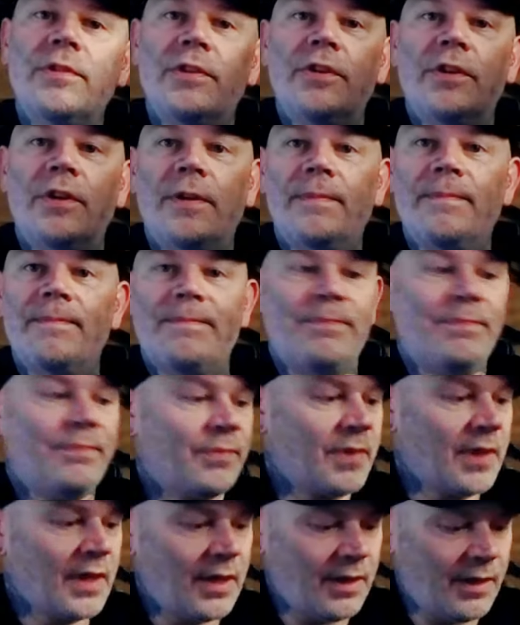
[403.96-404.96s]
your
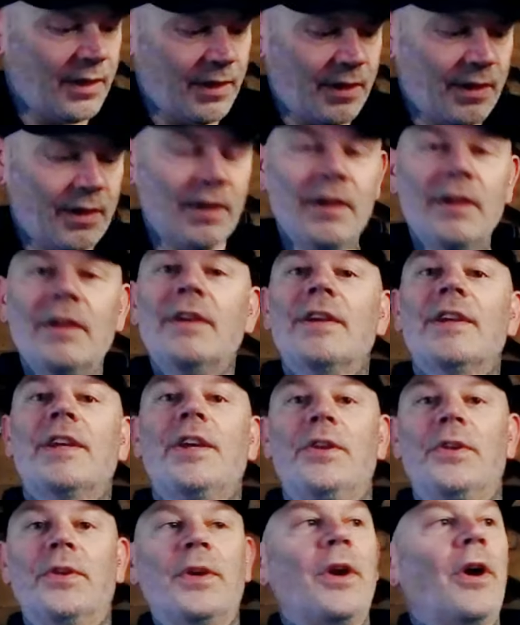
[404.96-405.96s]

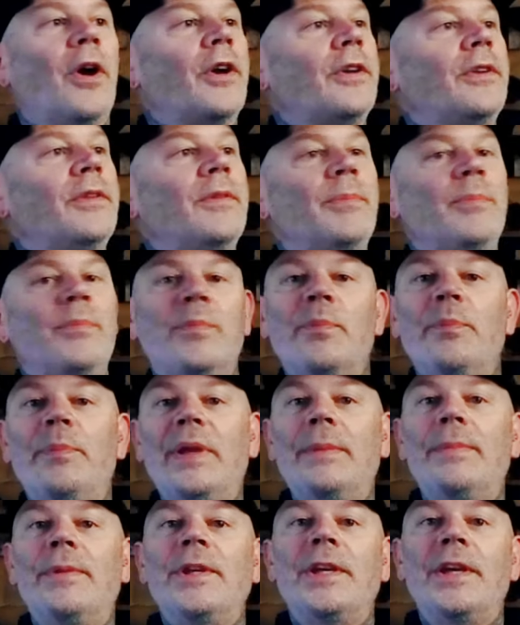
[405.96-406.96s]
kindergarten
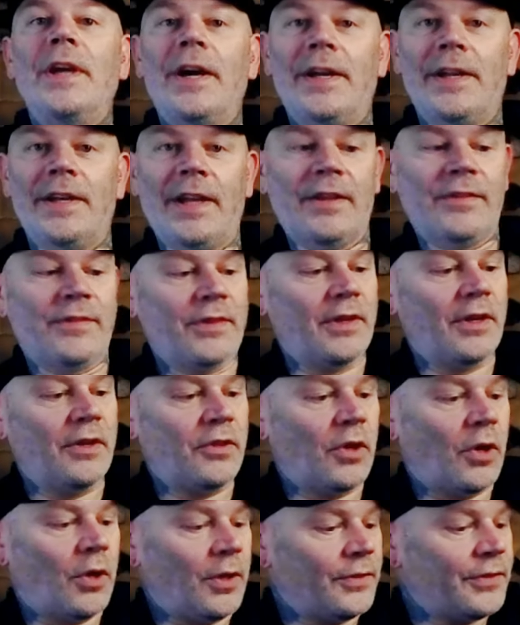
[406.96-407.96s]
BB gun as an
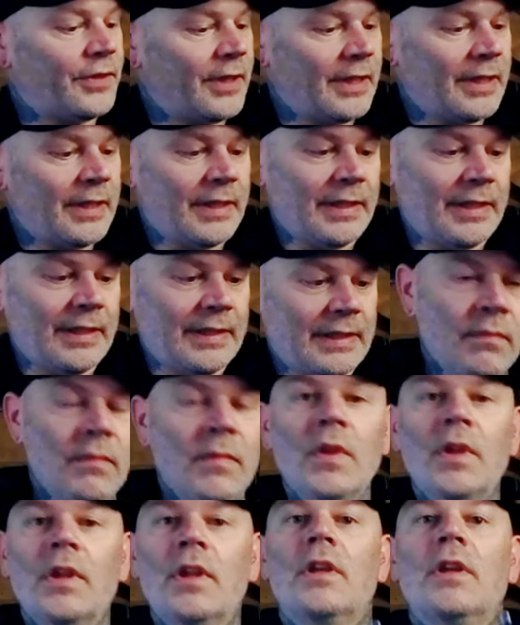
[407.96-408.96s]
adult.
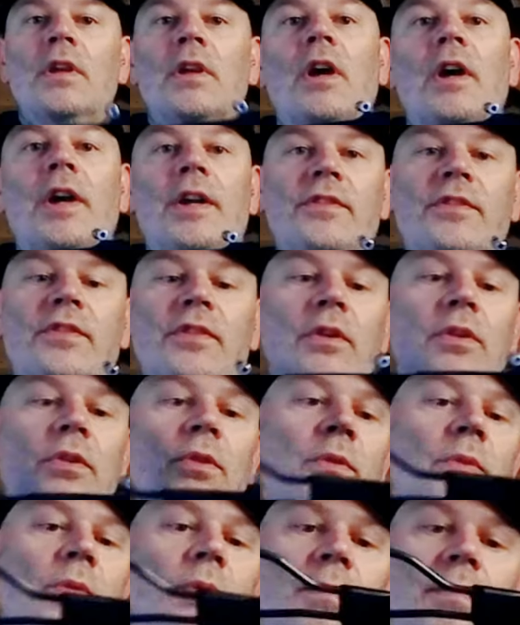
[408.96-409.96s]
All right,
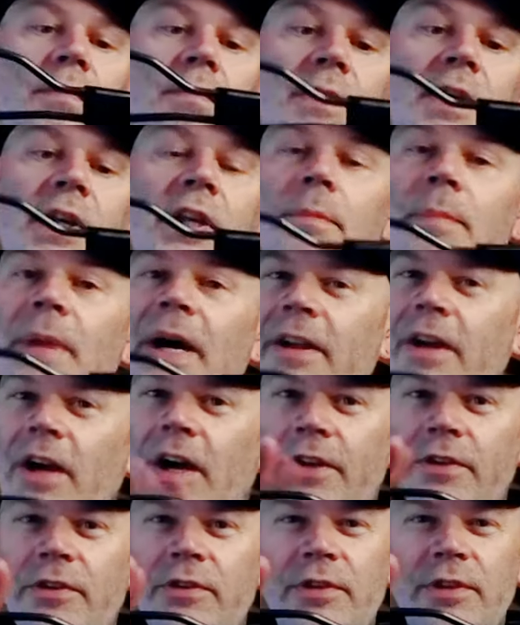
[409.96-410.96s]
so in about
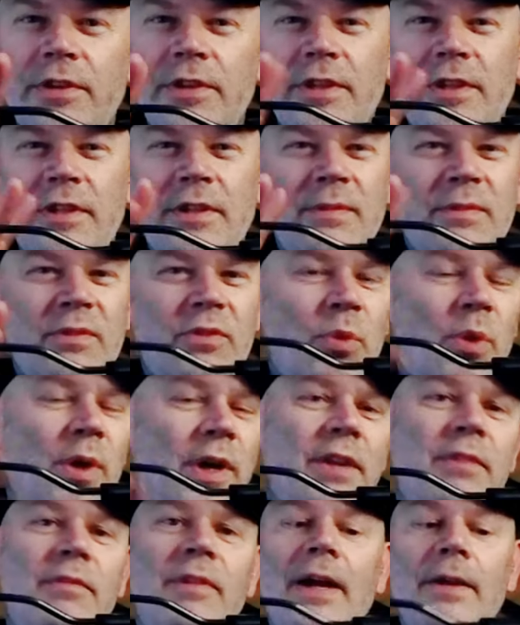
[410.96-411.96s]

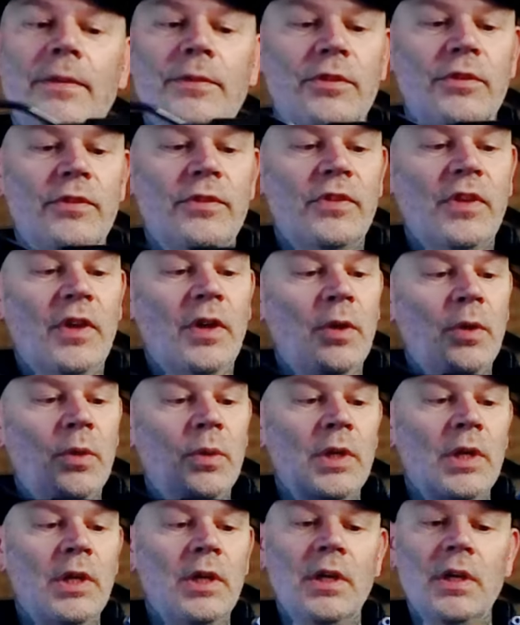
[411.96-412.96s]
120 rounds or so,
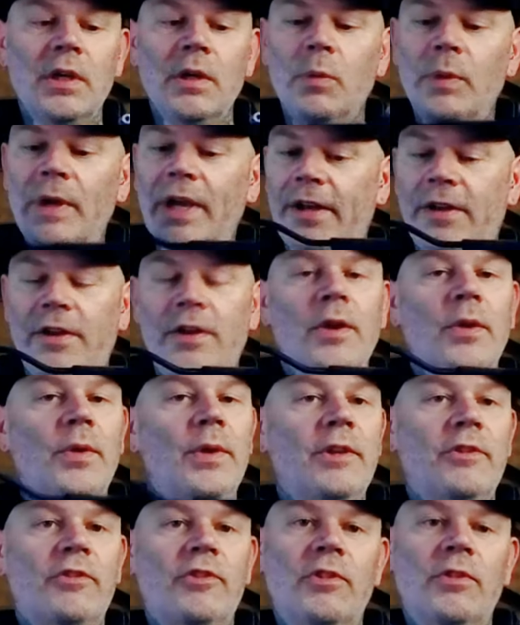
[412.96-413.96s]
we had no
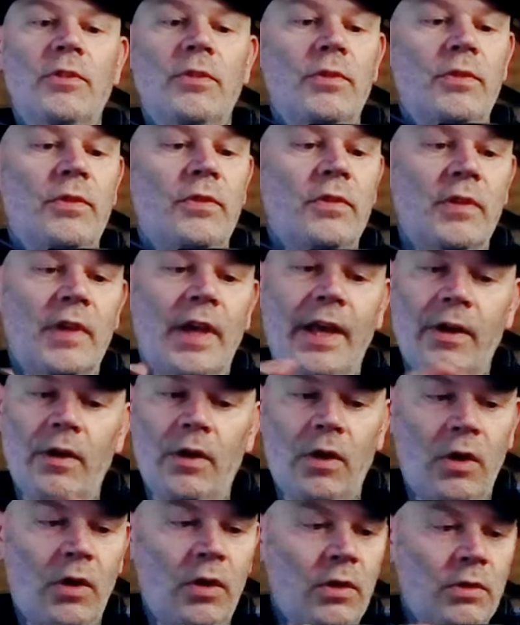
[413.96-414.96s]
issues at
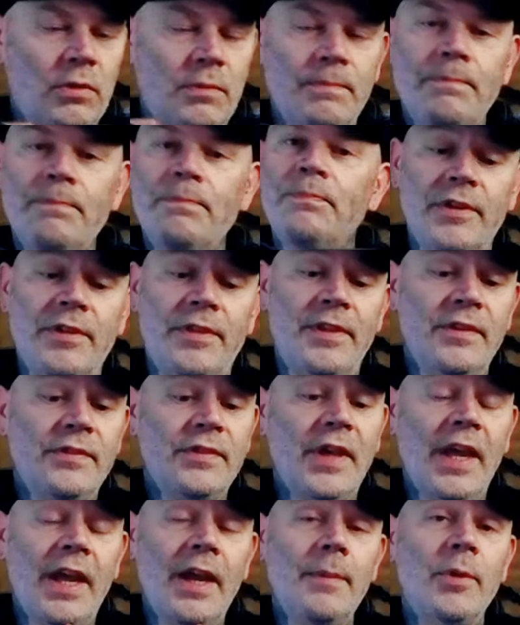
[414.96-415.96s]
all. This
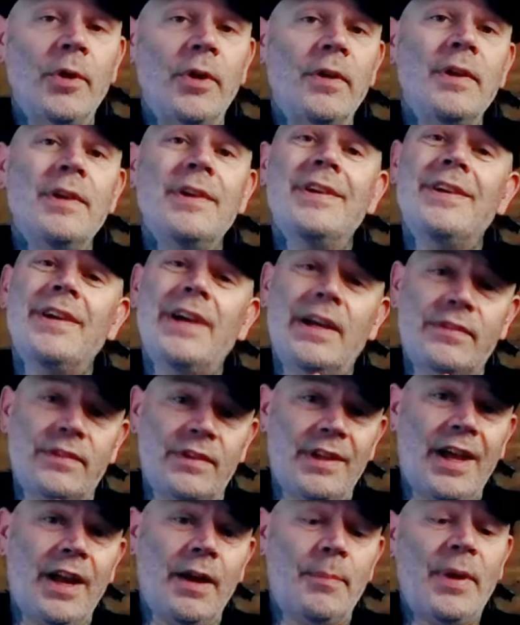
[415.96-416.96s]
hammer has a
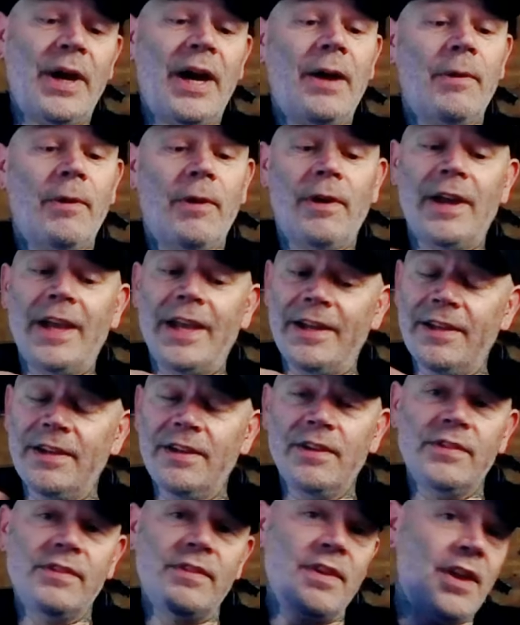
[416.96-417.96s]
lot of power and it
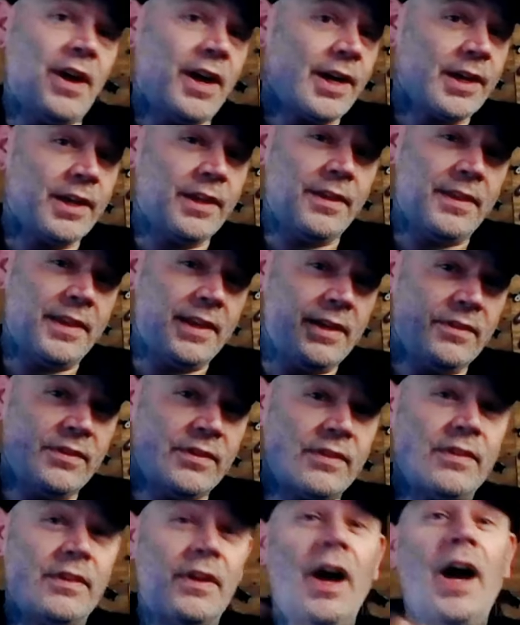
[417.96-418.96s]
is knocking the
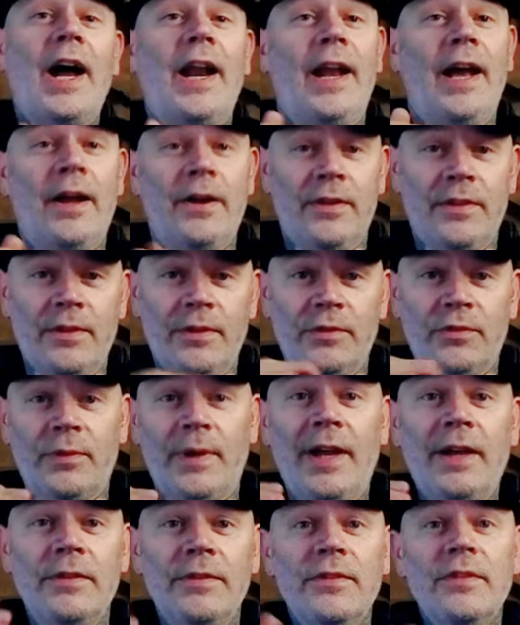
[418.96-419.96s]
snot out of those
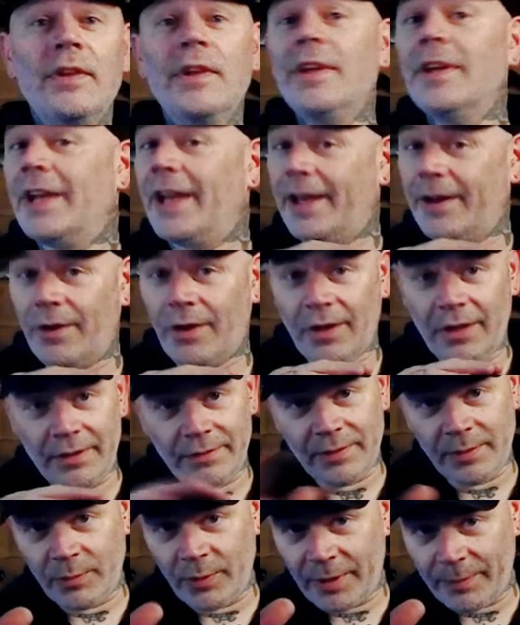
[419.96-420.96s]
rounds and all of
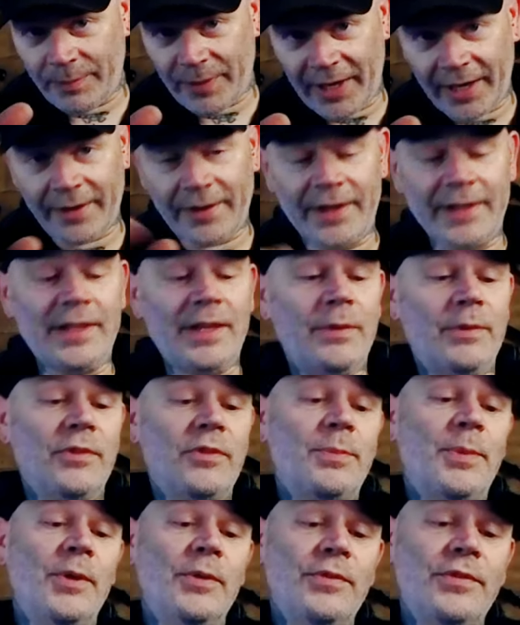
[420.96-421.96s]
them went bang like they were
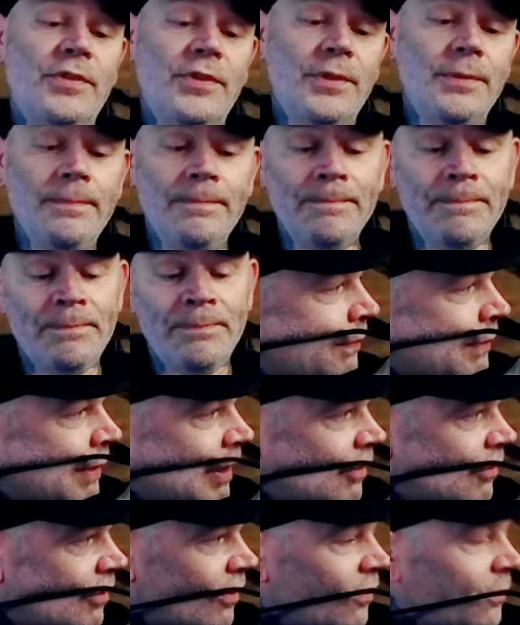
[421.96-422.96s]
supposed to
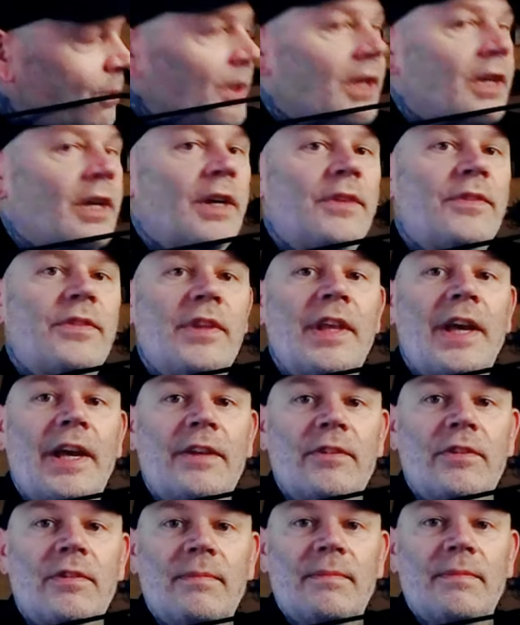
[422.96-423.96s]
just because of
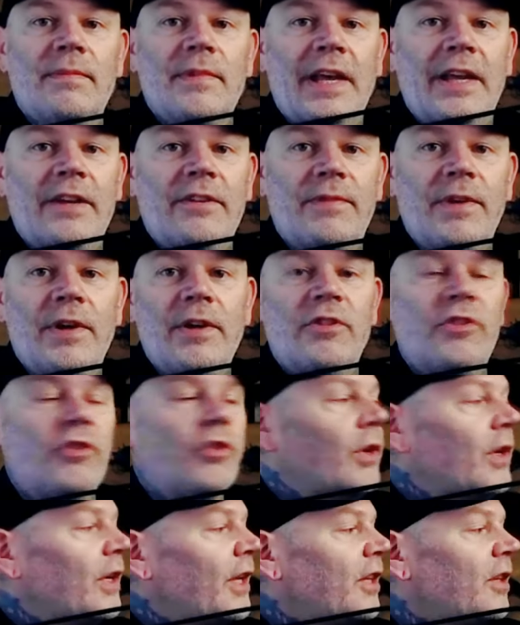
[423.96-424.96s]
that that very short length